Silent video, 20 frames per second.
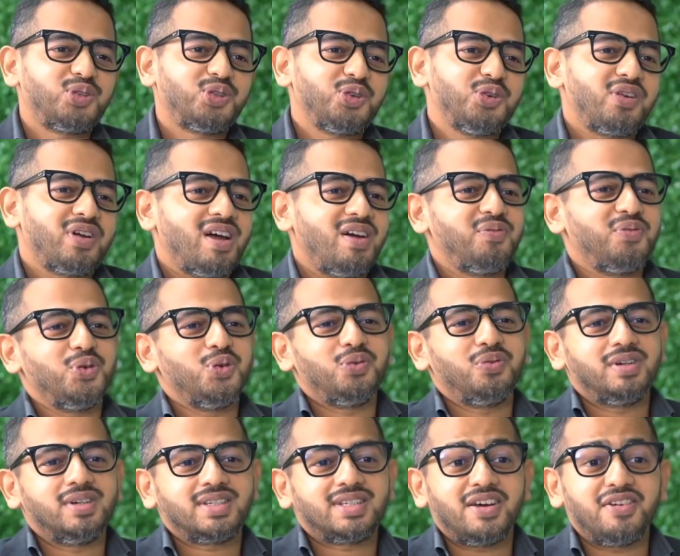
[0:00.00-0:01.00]
sure our
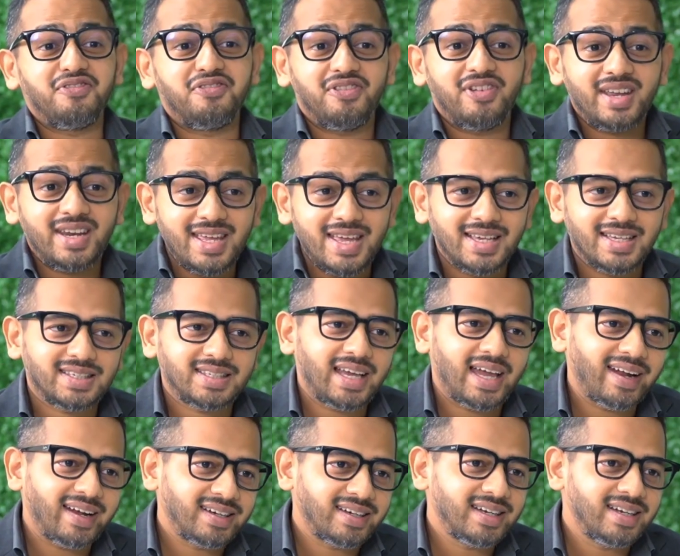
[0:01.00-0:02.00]
viewers are very
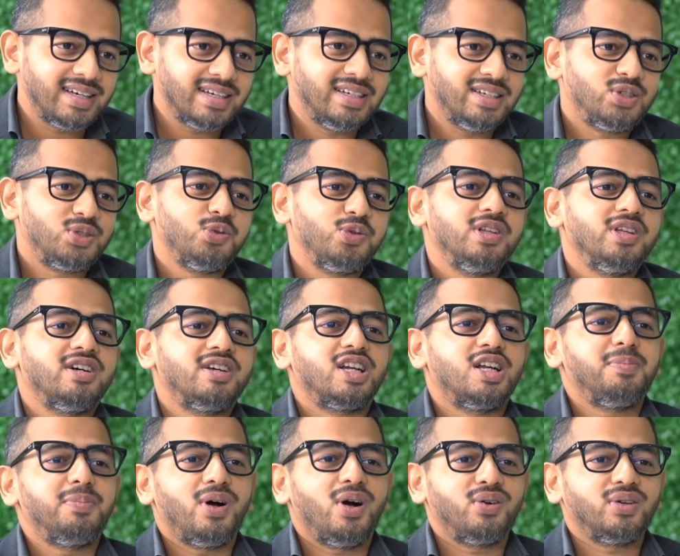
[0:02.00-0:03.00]
excited to learn
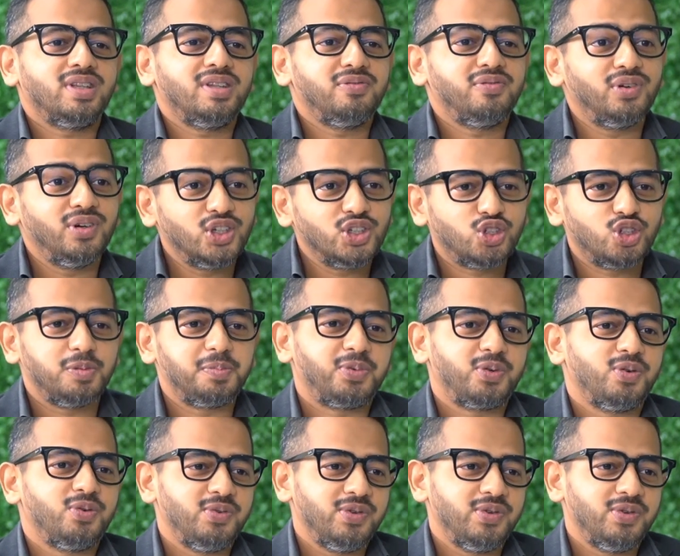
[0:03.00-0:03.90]
about the Virtual Pro